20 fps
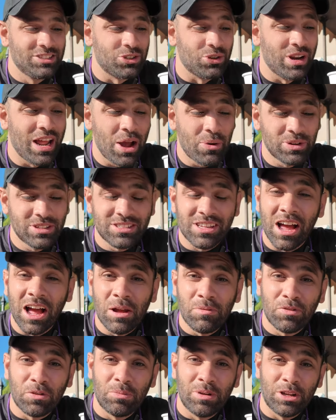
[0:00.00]
So now it's
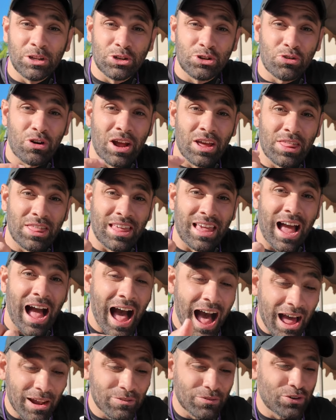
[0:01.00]
time for me to try the
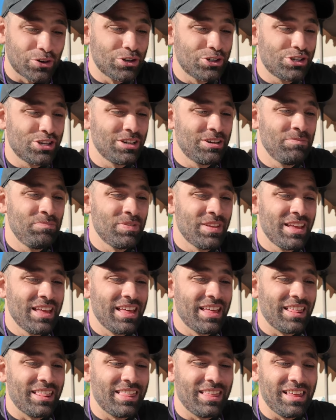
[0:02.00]
hot version.
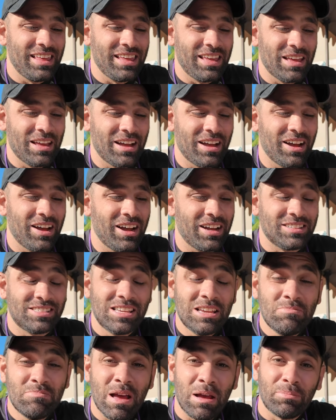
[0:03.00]
The
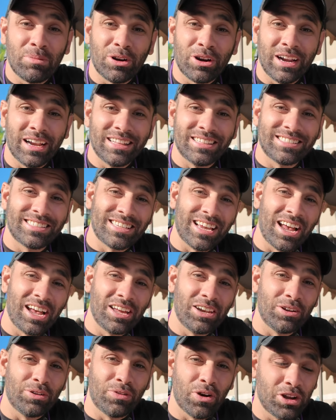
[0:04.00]
team member
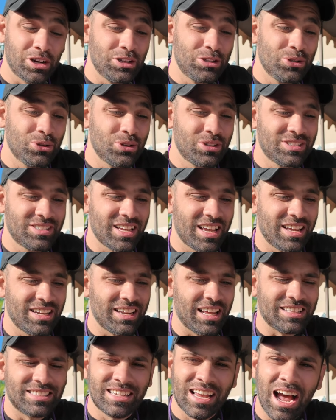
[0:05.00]
inside of Honeydukes
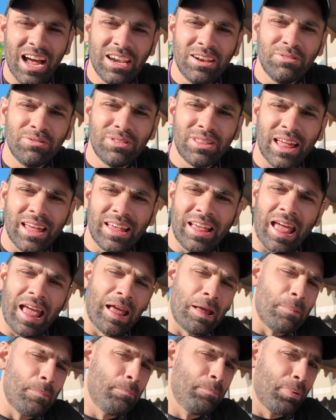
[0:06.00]
said it's kind of like
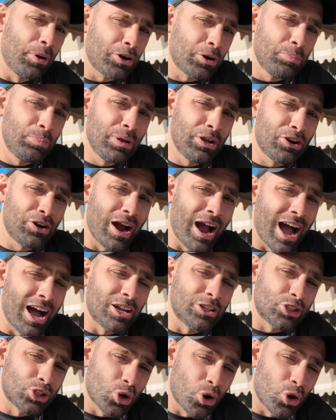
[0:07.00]
a Butterbeer hot